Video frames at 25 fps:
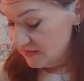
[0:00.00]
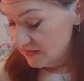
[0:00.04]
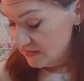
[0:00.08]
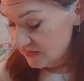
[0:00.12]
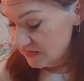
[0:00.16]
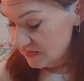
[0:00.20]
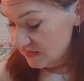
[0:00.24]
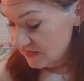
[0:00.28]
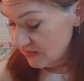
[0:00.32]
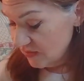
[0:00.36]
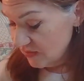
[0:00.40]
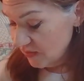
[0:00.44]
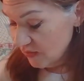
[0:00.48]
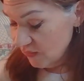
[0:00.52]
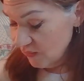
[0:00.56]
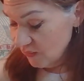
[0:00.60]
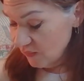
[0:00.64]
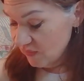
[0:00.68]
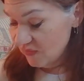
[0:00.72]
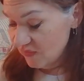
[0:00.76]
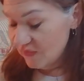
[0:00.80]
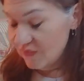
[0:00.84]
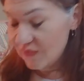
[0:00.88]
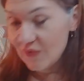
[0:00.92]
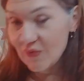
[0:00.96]
So
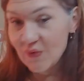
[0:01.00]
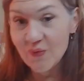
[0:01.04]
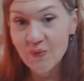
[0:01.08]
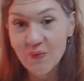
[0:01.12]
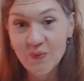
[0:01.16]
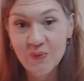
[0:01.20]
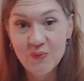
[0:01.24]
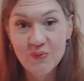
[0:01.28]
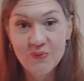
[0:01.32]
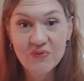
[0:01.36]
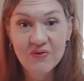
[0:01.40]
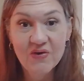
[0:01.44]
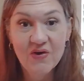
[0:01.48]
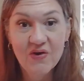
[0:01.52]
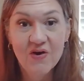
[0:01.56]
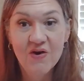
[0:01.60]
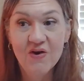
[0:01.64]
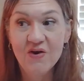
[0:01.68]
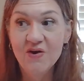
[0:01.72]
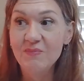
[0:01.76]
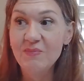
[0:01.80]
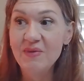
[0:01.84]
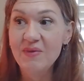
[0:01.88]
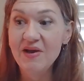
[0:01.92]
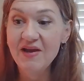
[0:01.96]
those
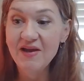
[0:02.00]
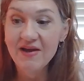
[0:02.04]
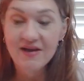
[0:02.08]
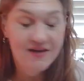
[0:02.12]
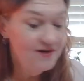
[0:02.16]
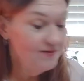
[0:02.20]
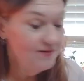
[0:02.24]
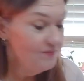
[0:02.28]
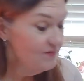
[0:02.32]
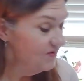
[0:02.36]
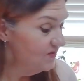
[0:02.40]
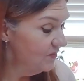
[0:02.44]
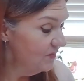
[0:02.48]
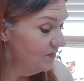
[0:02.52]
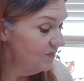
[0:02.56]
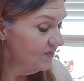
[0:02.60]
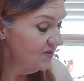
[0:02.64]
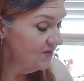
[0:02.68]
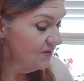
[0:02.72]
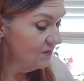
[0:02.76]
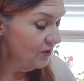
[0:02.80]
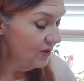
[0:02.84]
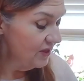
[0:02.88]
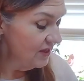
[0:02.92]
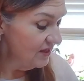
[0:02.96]
are my items from
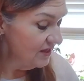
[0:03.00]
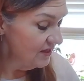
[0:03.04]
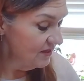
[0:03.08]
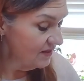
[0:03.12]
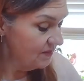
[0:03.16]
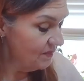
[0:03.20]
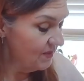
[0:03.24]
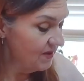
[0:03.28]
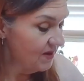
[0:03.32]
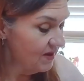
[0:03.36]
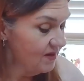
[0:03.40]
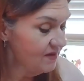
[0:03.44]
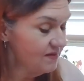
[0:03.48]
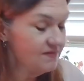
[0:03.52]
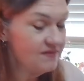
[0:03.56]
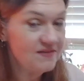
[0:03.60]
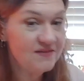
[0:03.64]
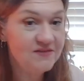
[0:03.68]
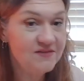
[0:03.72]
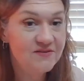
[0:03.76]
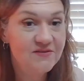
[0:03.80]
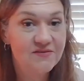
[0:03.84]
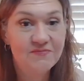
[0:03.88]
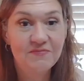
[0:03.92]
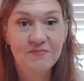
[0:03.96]
Sabrina. The box
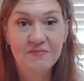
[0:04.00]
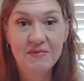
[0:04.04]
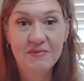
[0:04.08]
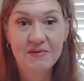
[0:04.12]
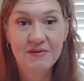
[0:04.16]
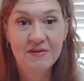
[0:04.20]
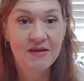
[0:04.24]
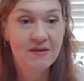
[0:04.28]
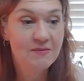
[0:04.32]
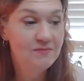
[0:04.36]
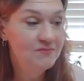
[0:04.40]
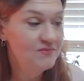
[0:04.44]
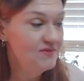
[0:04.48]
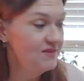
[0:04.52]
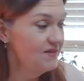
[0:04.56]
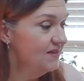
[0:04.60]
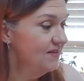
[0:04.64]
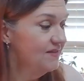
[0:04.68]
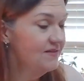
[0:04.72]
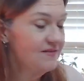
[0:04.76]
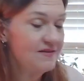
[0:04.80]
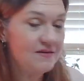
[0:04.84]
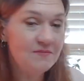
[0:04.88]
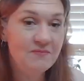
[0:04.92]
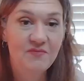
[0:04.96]
is empty
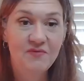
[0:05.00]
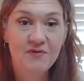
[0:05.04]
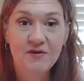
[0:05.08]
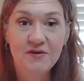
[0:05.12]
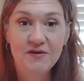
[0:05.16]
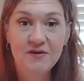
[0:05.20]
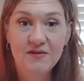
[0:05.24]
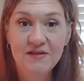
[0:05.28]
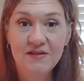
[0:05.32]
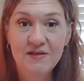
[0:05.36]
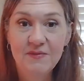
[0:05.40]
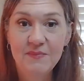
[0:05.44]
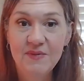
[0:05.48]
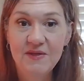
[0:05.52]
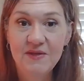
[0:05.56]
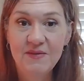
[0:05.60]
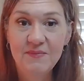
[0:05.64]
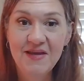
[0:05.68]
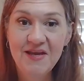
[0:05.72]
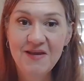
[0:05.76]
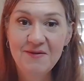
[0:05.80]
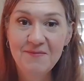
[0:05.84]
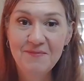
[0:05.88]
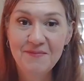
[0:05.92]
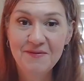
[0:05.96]
except for a little bit of
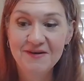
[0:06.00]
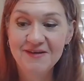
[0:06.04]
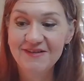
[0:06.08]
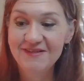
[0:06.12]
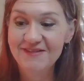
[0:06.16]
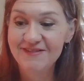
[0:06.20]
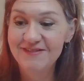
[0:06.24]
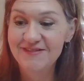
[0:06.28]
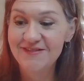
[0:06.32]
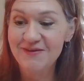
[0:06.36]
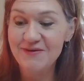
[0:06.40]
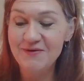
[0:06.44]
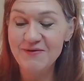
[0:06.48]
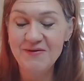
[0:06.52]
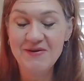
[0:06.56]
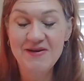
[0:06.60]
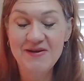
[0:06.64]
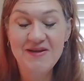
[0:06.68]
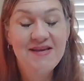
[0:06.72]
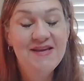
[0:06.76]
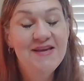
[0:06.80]
paper. So